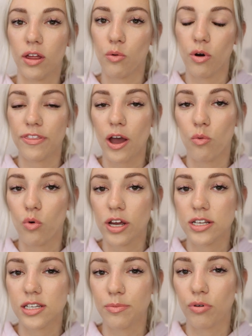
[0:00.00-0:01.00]
like what that
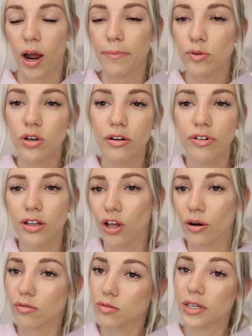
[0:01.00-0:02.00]
was, it probably would have
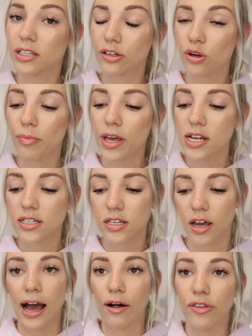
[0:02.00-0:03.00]
alarmed me a little bit.
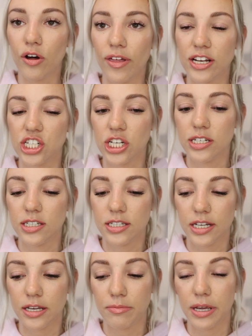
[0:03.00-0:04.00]
Now though that she
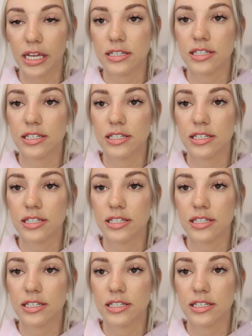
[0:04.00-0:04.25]
did make